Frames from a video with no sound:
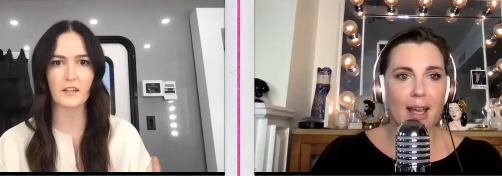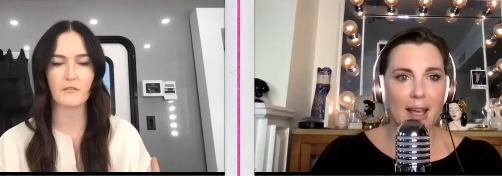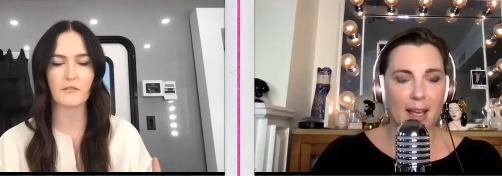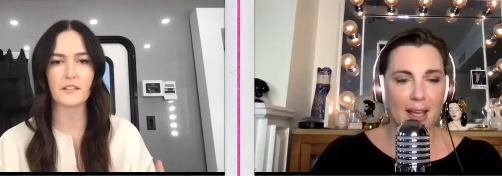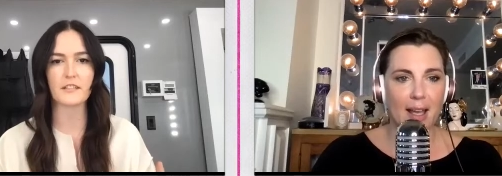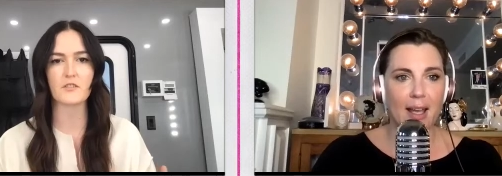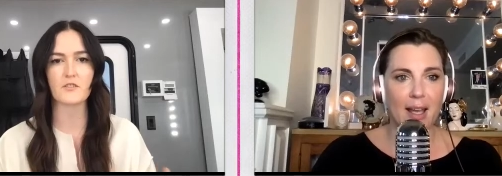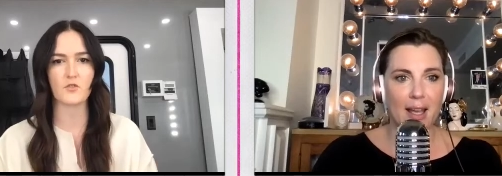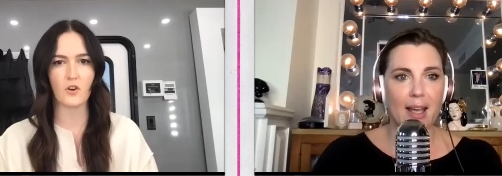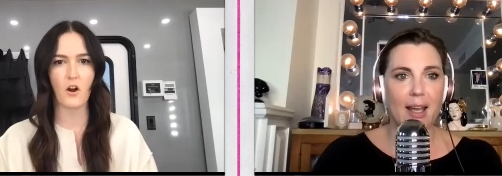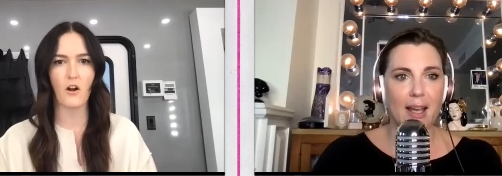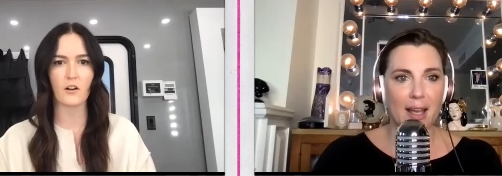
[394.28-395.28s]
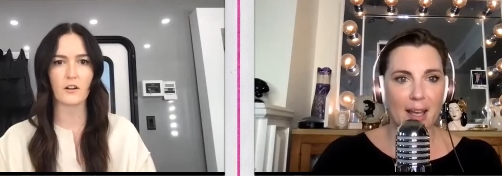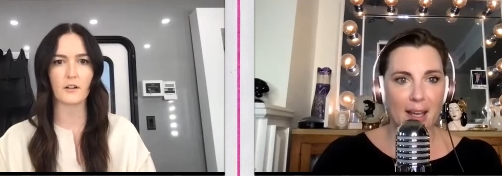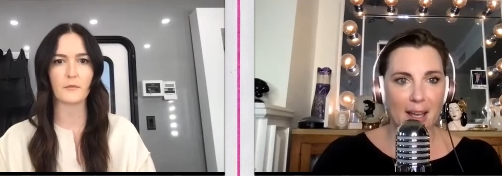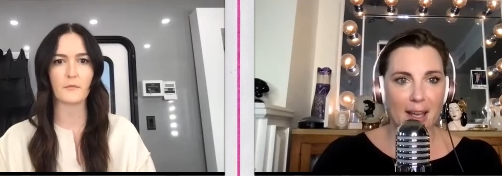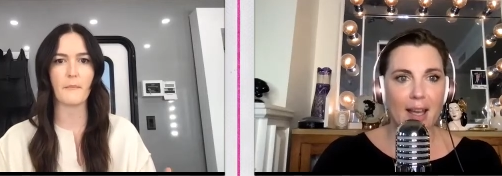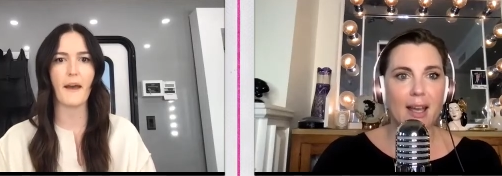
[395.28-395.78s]
Speaker 1: a really strong
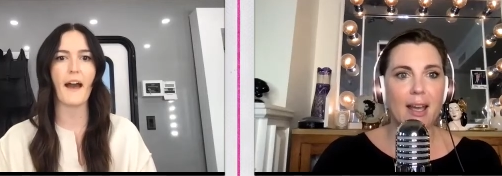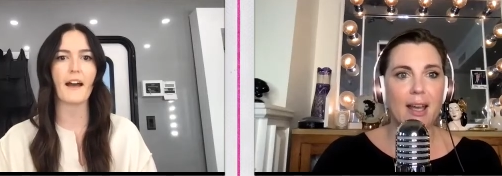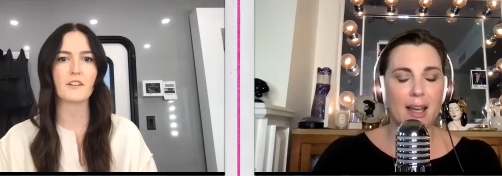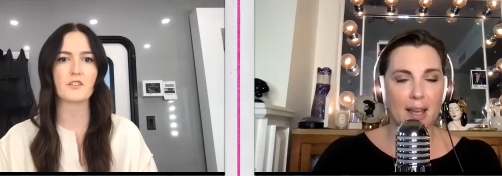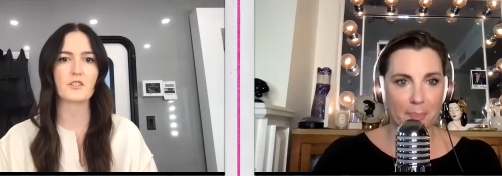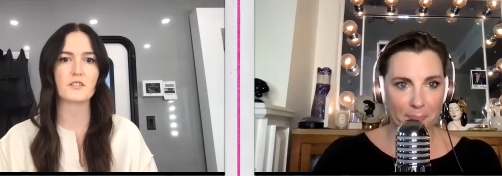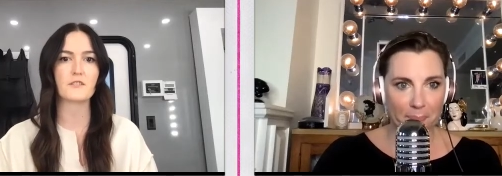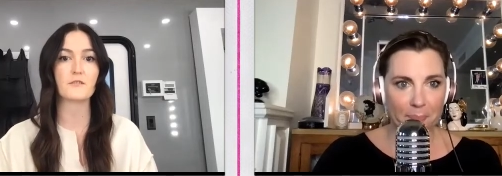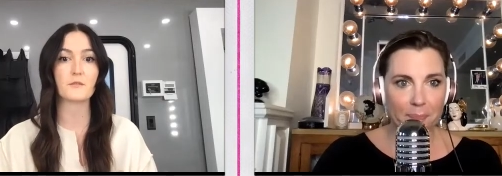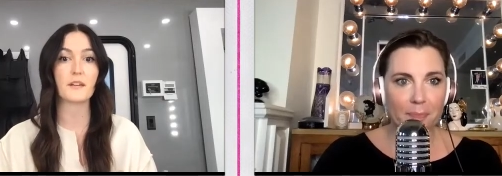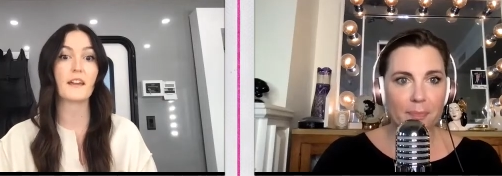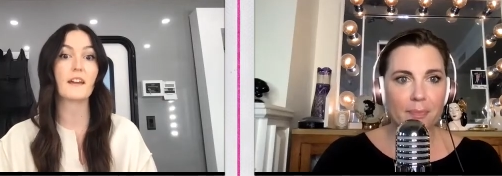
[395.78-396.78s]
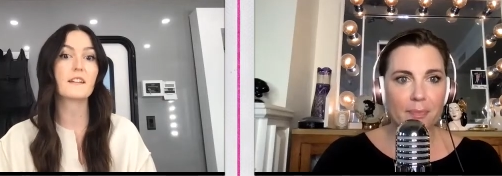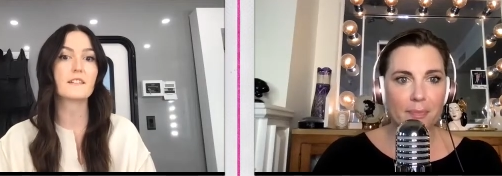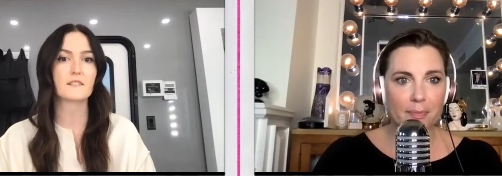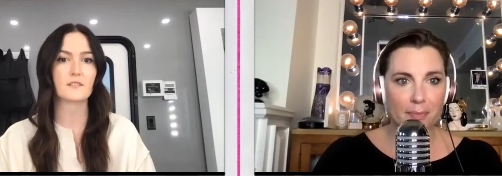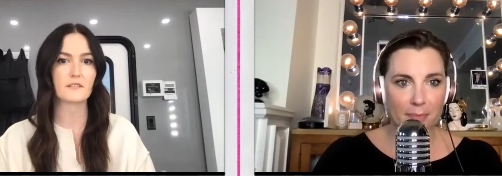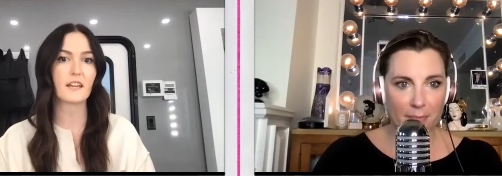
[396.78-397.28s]
match to
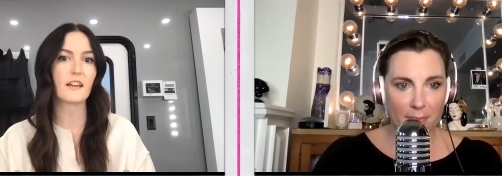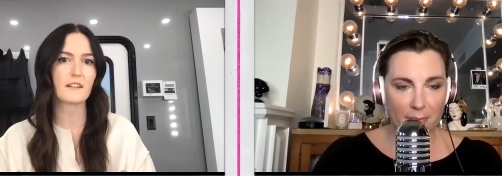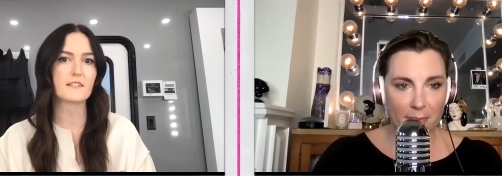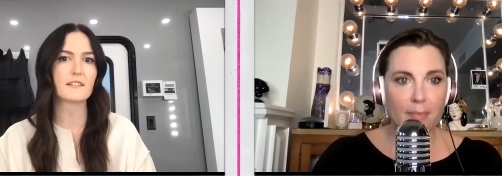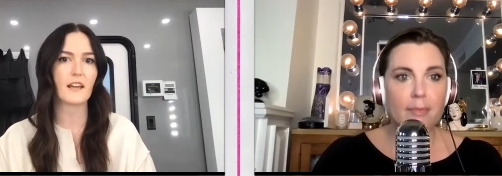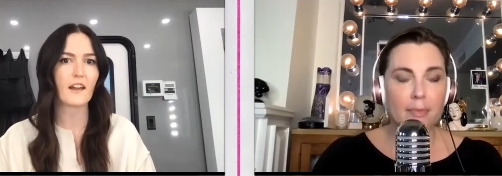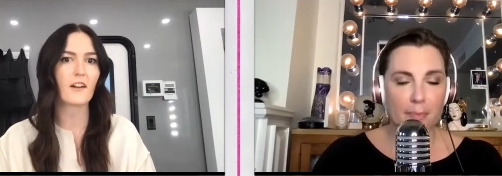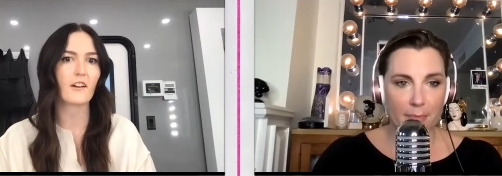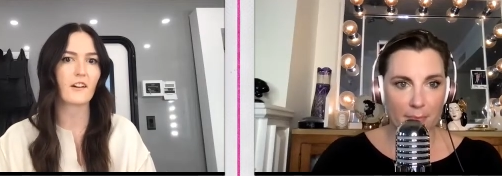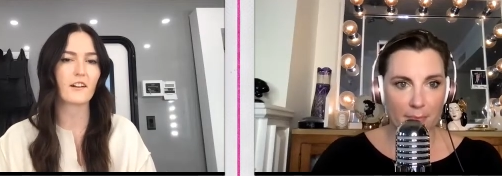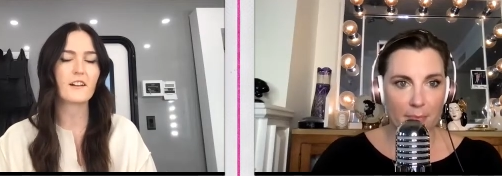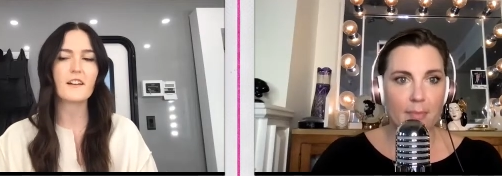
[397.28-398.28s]
Candy's Candy's hair,